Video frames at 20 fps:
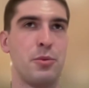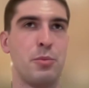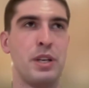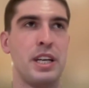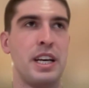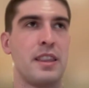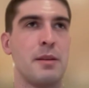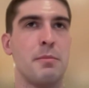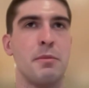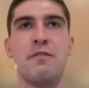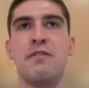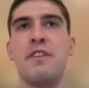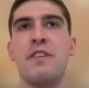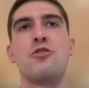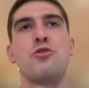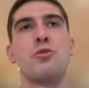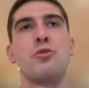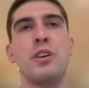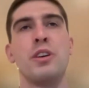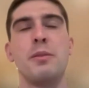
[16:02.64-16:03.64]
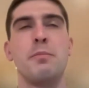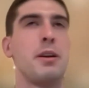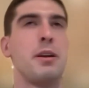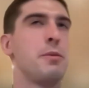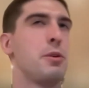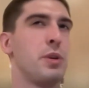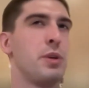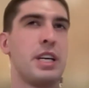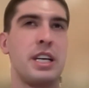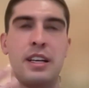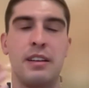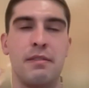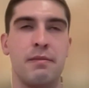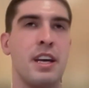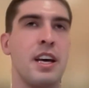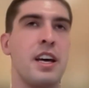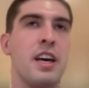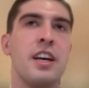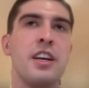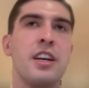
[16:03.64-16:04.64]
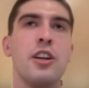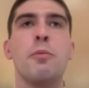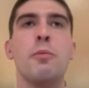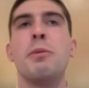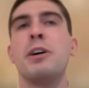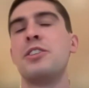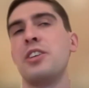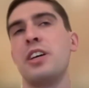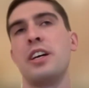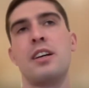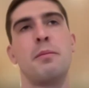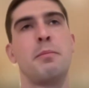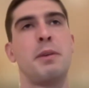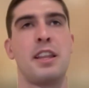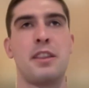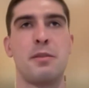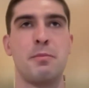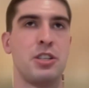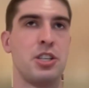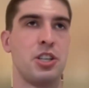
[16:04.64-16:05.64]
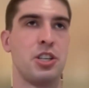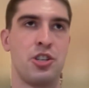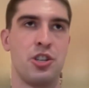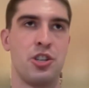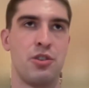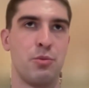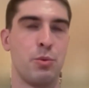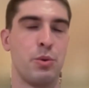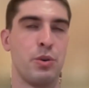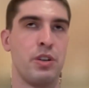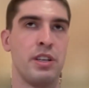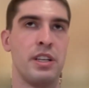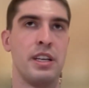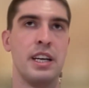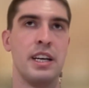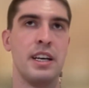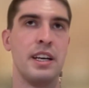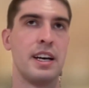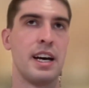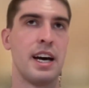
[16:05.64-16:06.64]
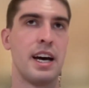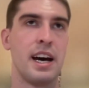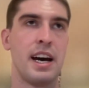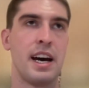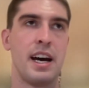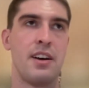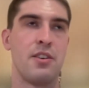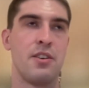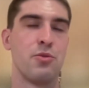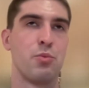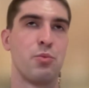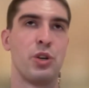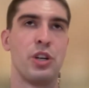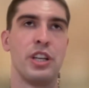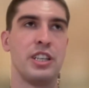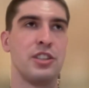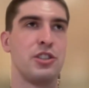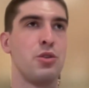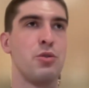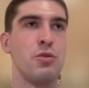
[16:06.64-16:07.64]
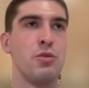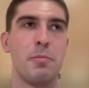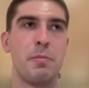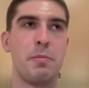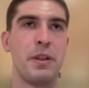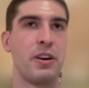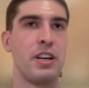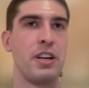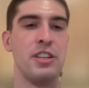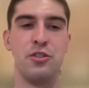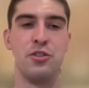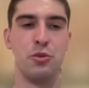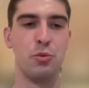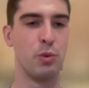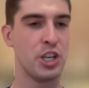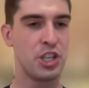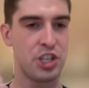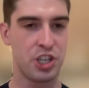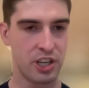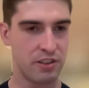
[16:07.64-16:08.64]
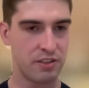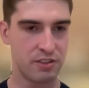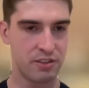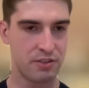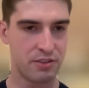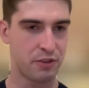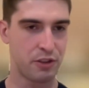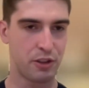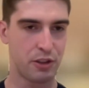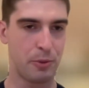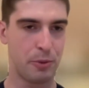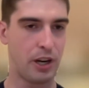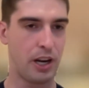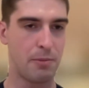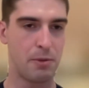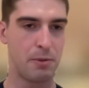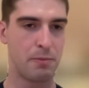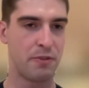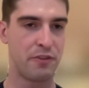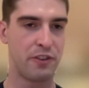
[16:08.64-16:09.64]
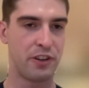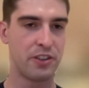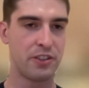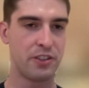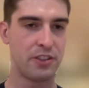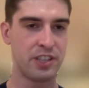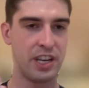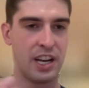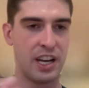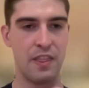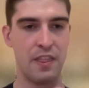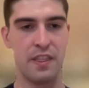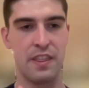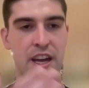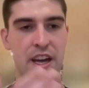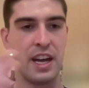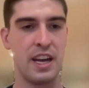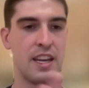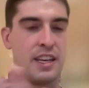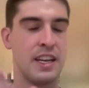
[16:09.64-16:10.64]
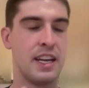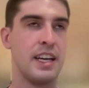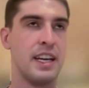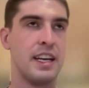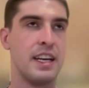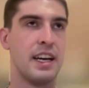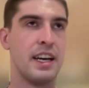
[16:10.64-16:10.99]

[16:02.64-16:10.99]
we get them eventually? Maybe we can, much like a mathematician would really tune up their intuitions for a problem first and then